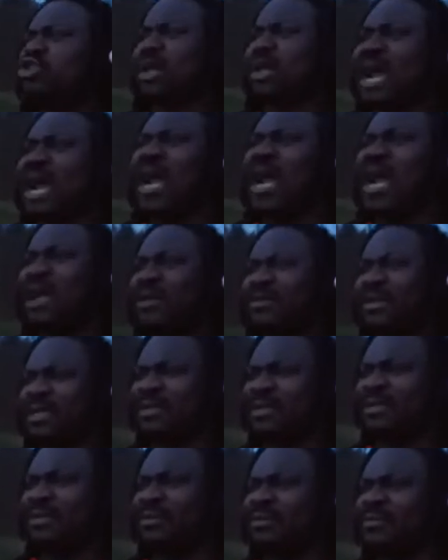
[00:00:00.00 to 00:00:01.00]
carry.
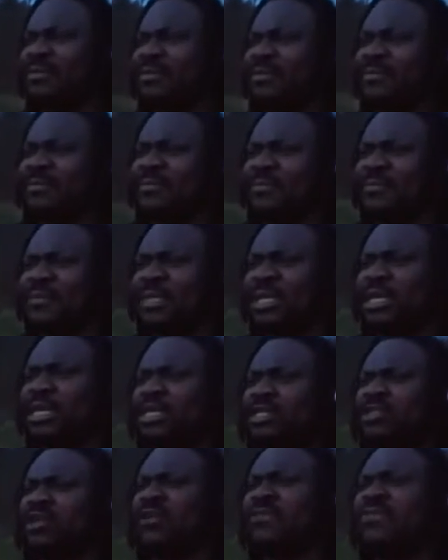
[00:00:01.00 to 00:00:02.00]

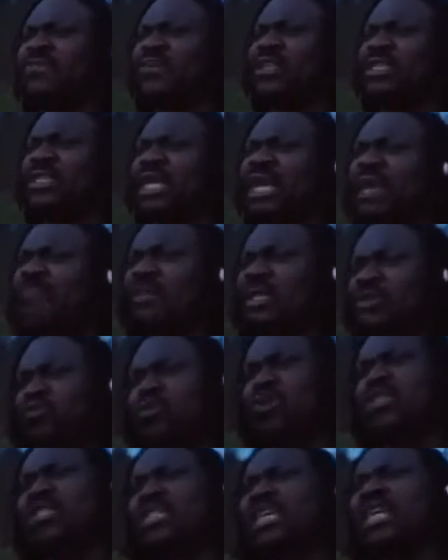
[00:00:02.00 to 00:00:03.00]
So for them it was